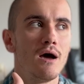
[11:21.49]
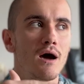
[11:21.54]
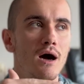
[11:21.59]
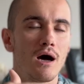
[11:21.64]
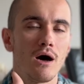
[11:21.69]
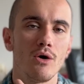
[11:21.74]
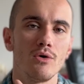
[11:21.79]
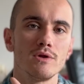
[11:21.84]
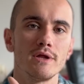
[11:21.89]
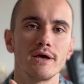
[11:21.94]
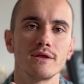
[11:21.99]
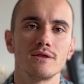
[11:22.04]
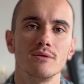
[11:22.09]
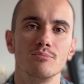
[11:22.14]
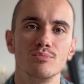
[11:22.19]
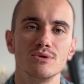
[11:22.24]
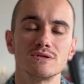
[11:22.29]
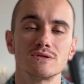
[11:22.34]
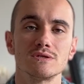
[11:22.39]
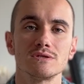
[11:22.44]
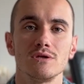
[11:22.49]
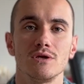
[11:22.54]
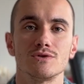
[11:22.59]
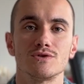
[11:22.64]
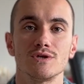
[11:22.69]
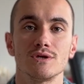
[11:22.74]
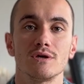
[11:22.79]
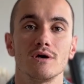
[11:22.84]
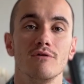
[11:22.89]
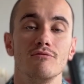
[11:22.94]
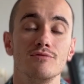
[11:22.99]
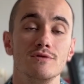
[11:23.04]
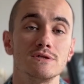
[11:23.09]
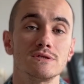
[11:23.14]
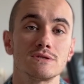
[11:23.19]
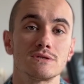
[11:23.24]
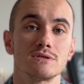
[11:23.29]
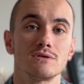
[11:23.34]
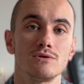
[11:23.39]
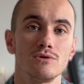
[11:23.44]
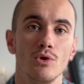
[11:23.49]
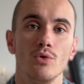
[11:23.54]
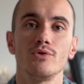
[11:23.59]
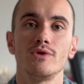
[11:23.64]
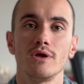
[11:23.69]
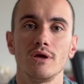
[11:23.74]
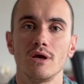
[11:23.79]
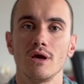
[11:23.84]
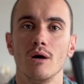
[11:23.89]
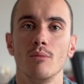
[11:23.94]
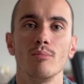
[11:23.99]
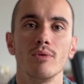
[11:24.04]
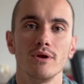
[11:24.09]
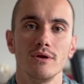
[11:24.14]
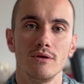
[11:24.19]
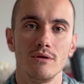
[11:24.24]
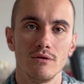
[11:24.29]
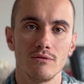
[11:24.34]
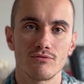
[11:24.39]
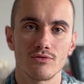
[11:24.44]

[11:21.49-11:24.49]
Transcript: how like the business logic of this clothing company,